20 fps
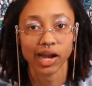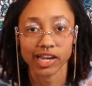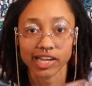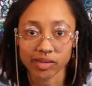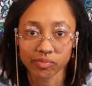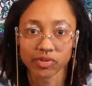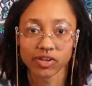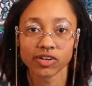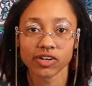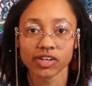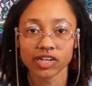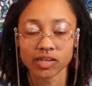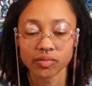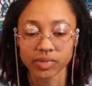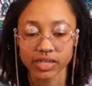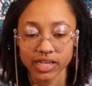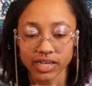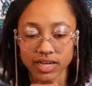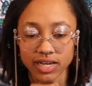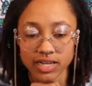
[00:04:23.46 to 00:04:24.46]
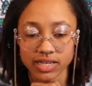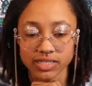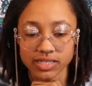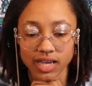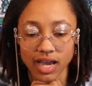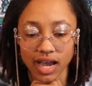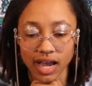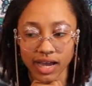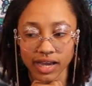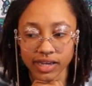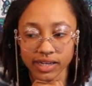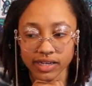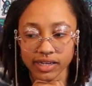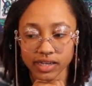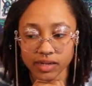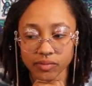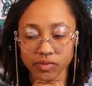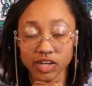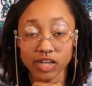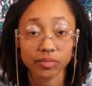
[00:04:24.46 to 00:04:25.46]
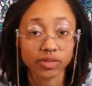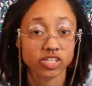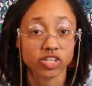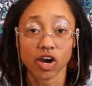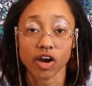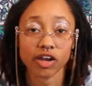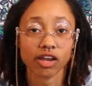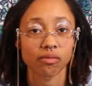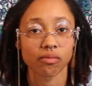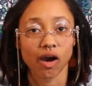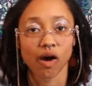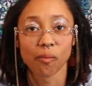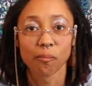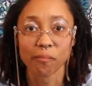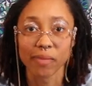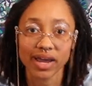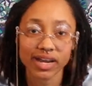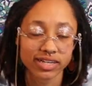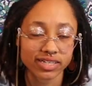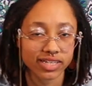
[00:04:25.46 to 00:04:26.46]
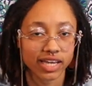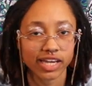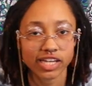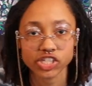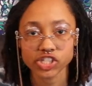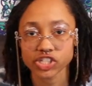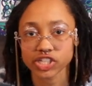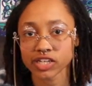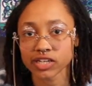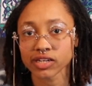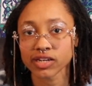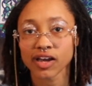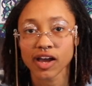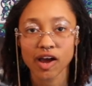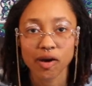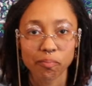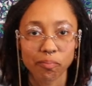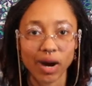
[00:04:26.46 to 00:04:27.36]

my community because I am going to be talking about meditation,